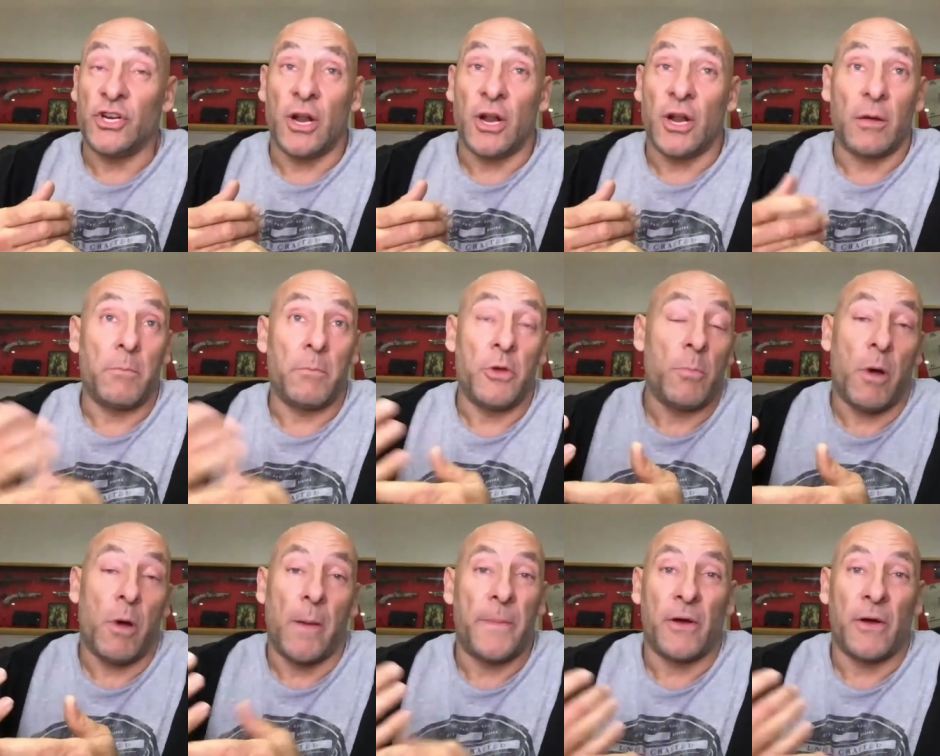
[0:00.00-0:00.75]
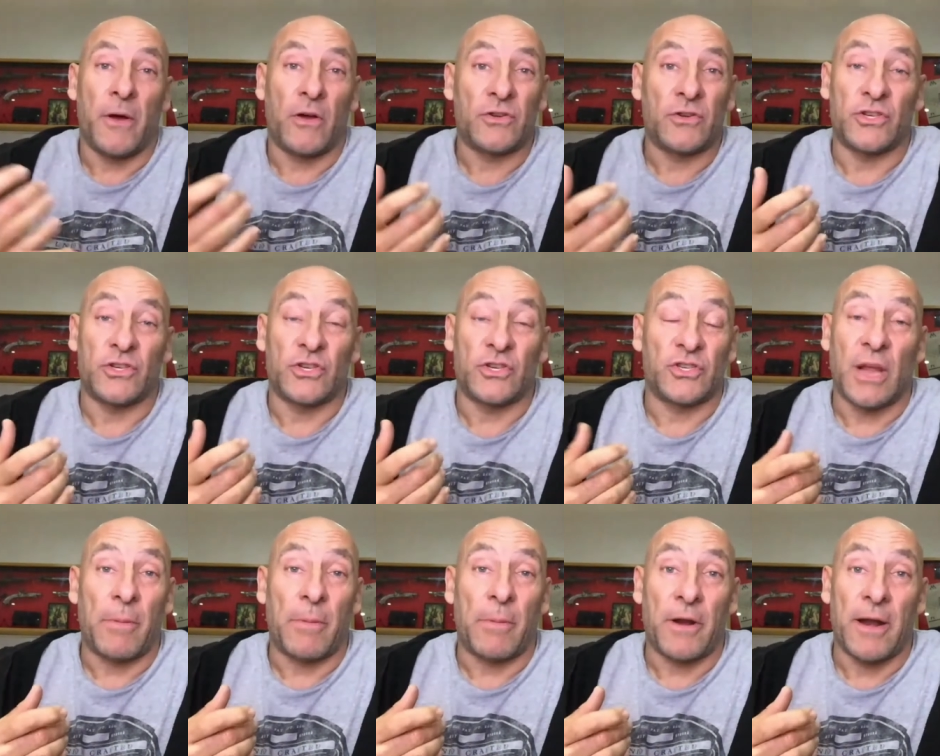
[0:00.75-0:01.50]
You know, you might be asked to
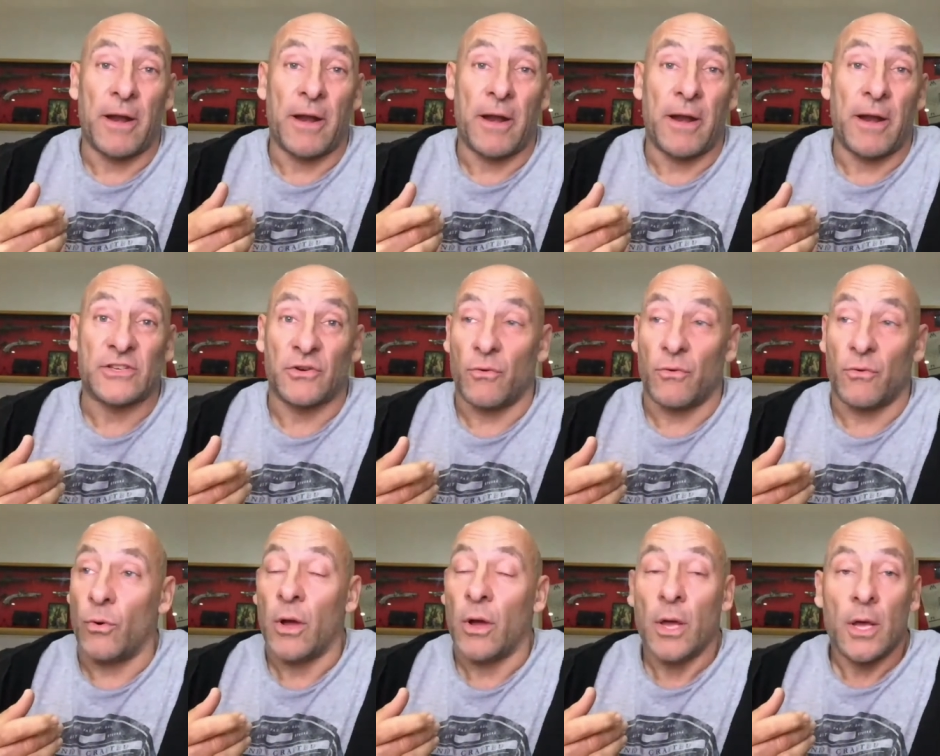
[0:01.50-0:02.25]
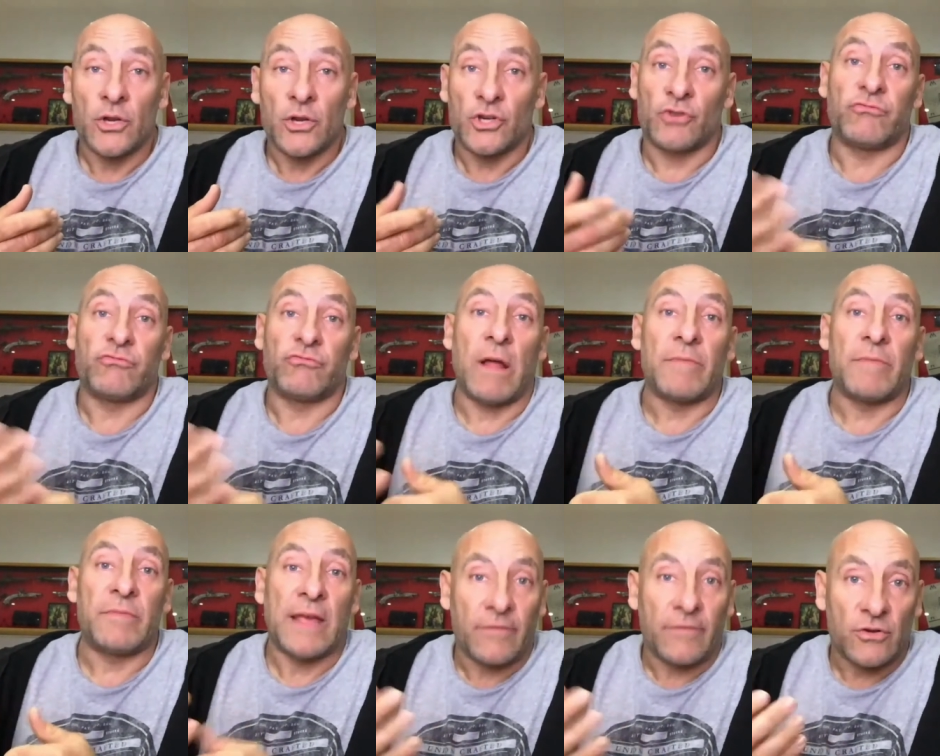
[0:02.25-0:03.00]
just double an actor or just
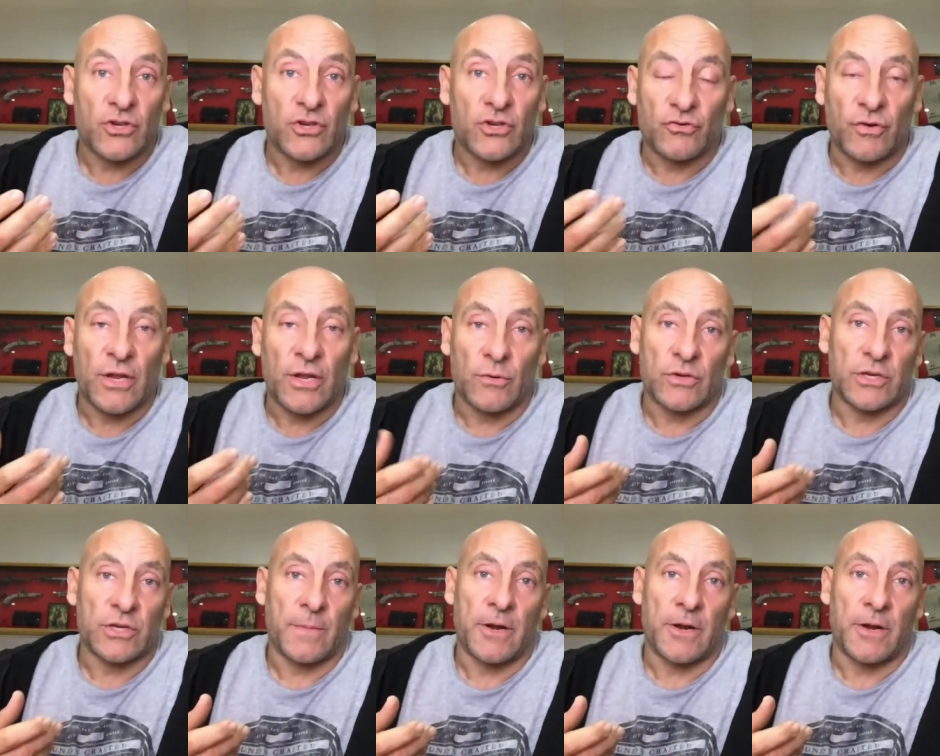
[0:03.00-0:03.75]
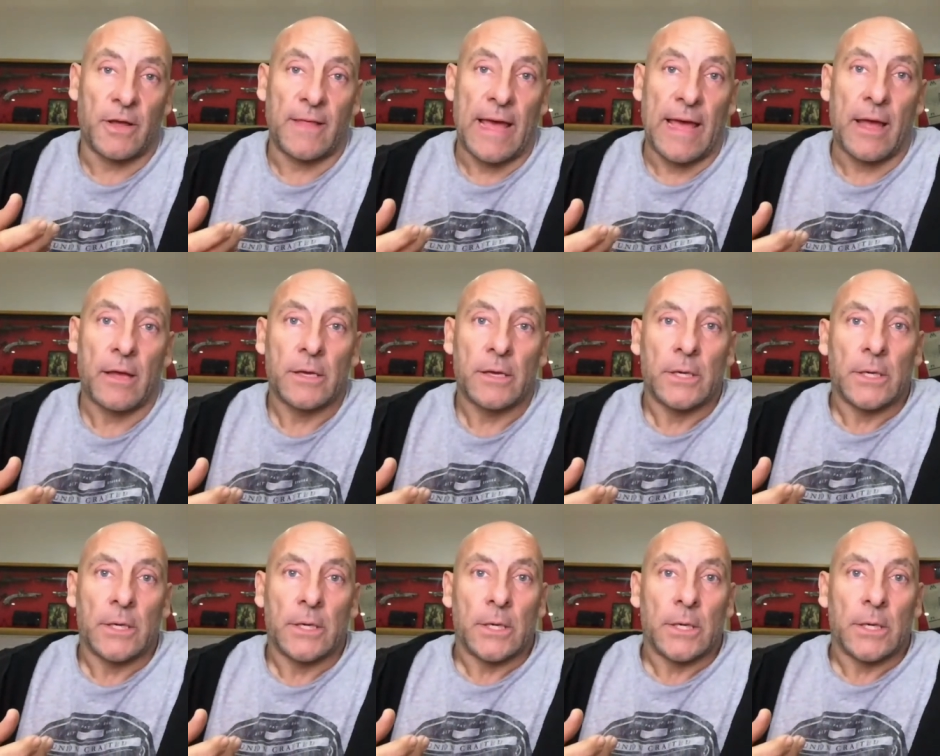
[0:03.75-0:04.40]
run down the street or something like that.